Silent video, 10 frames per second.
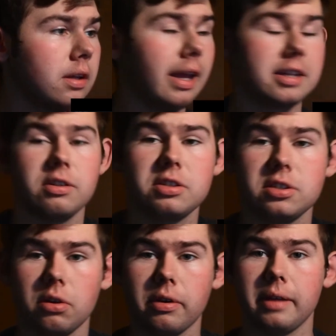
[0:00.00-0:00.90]
Yes, this
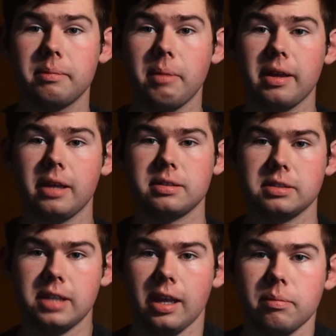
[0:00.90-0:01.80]
is already, my guess
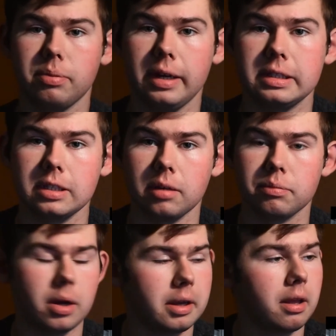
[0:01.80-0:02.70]
is taking place
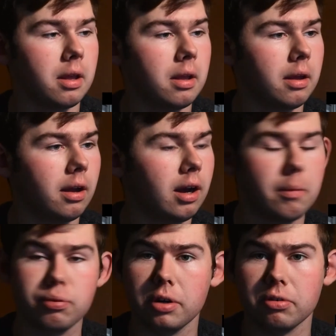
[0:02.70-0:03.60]

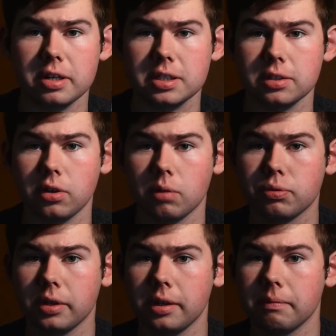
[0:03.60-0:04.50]
pretty
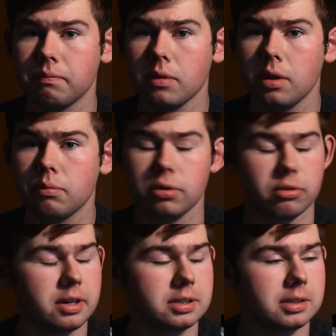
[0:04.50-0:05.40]

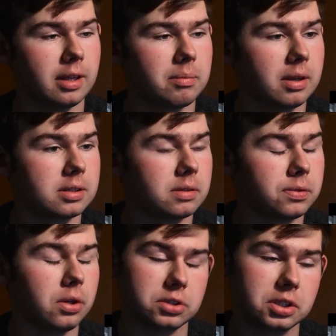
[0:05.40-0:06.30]
recently, because a
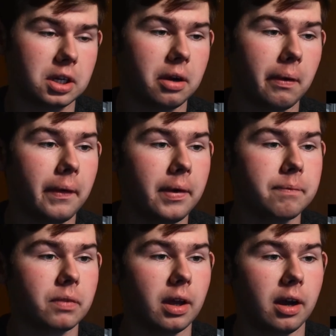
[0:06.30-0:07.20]
few years ago,
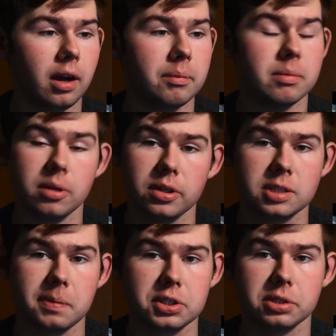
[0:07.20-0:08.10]
Middle East
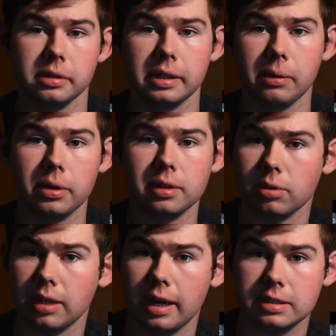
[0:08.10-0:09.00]
especially,
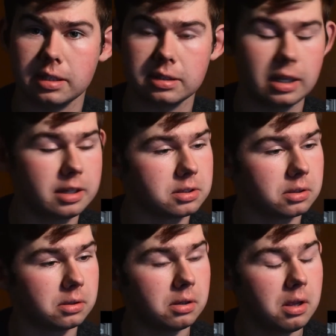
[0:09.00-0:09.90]
when ISIS and
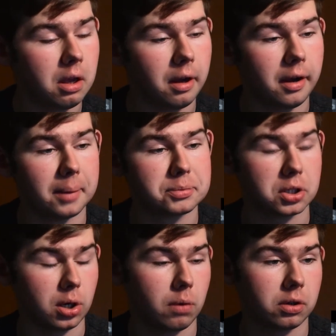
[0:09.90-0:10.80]
ISIL
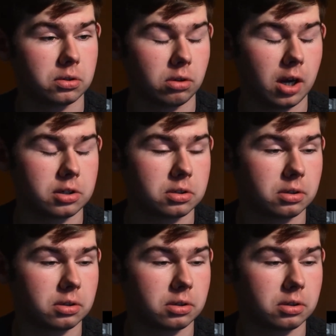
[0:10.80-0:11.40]
took over those large